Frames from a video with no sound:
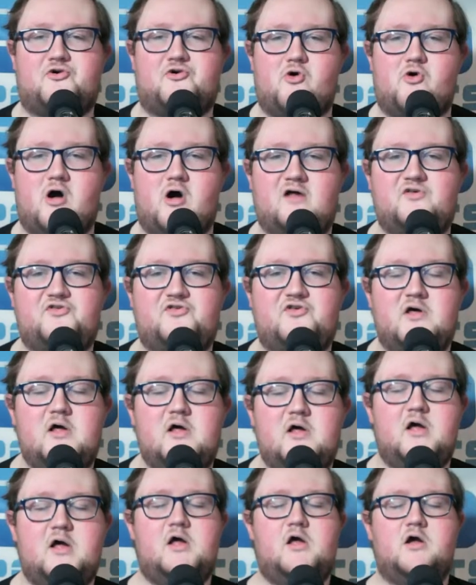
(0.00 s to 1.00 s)
lacrosse.
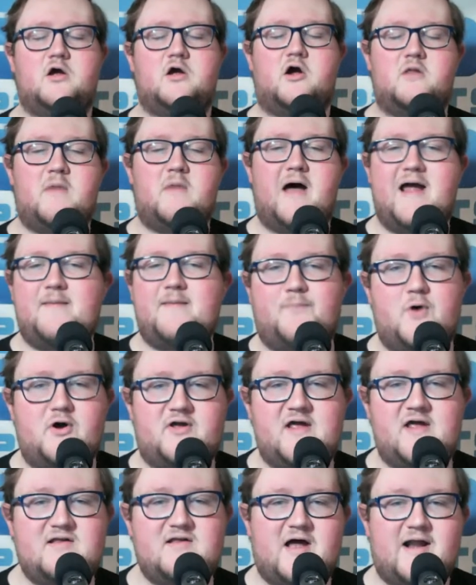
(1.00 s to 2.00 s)
Go to
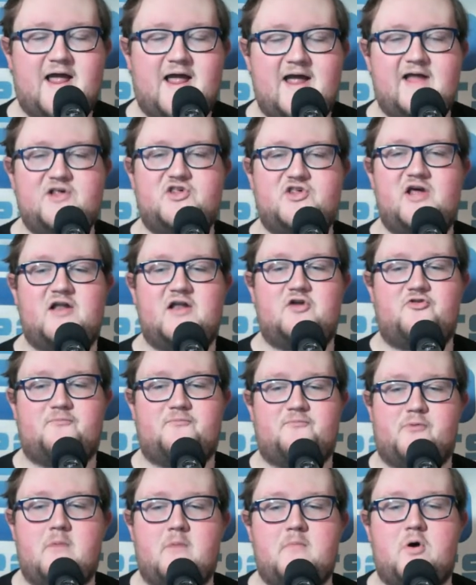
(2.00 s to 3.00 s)
mybookie.ag, enter
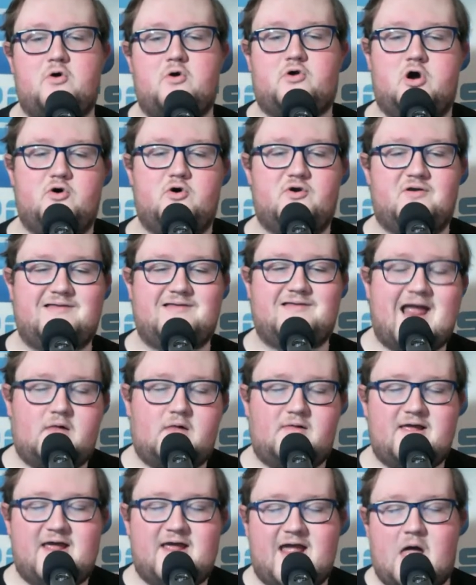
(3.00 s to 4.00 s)
the promo code
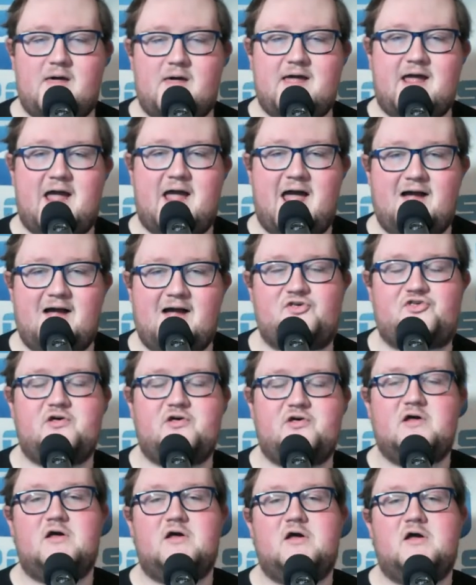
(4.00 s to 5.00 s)

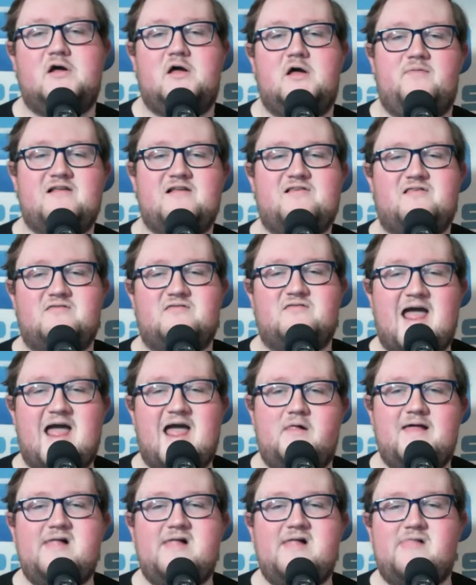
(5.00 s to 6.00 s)
DAILYLAX. That's
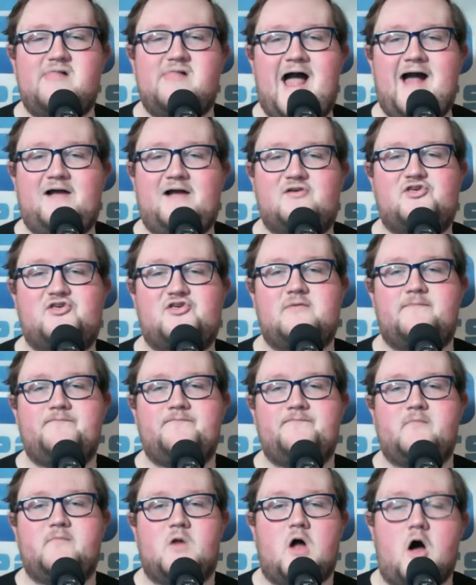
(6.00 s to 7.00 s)
DAILYLAX,
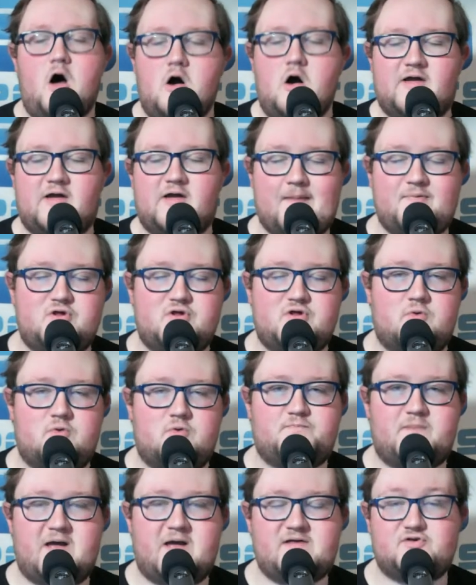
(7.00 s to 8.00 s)
all caps, no
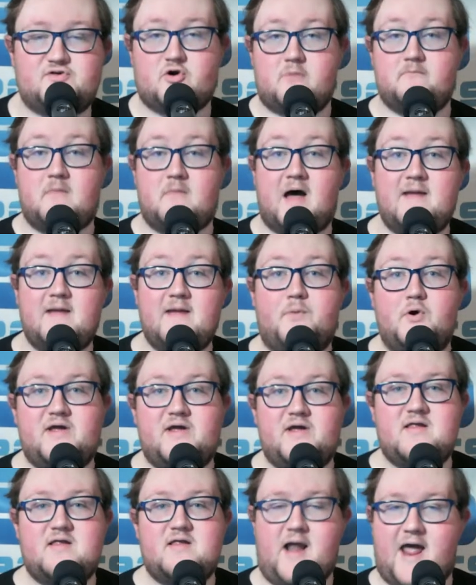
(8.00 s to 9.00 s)
spaces, on
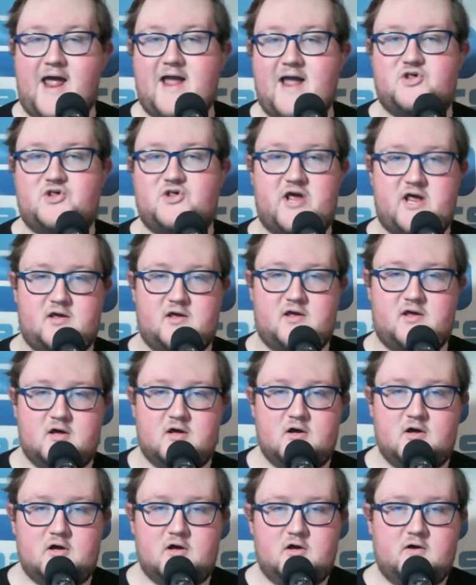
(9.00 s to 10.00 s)
mybookie.ag
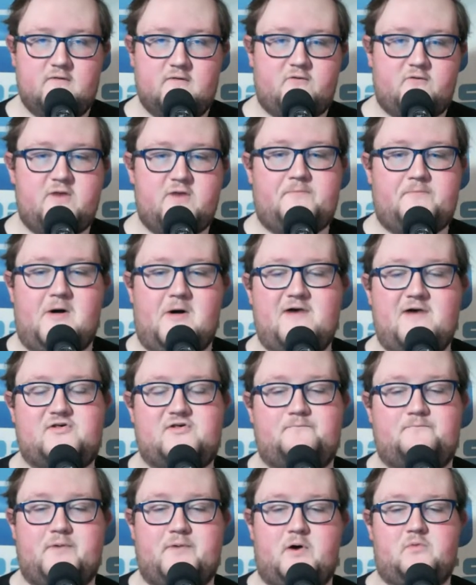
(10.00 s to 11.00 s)
for
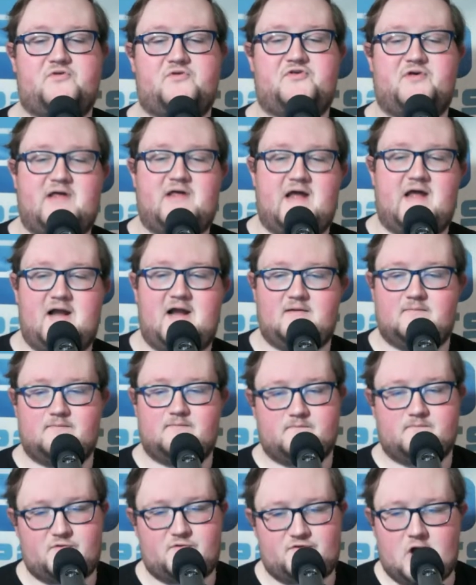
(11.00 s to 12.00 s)
deposit bonus. Again,
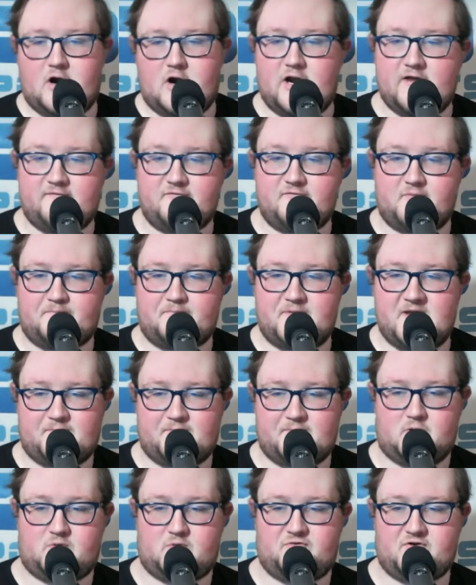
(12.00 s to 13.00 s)
sorry for the
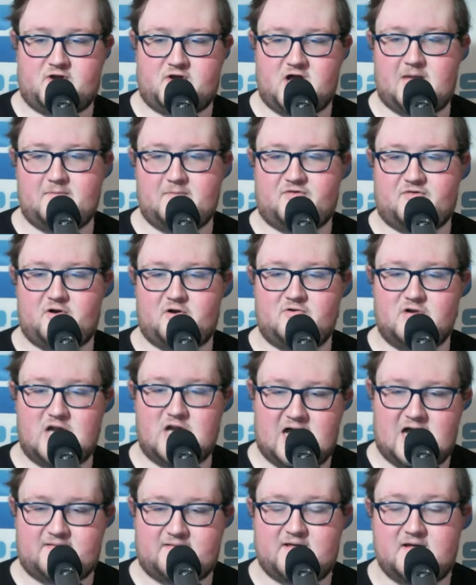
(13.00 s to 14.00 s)
people who are in the comments that are
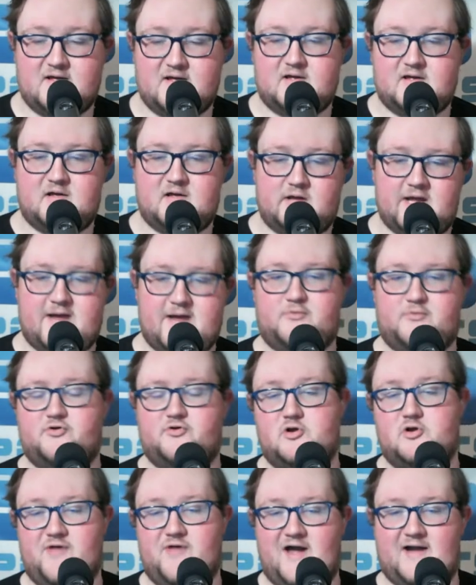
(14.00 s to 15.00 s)
not able to
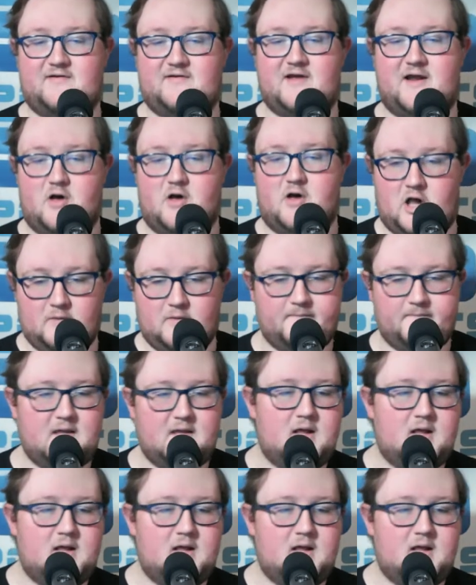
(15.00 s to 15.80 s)
do that at all.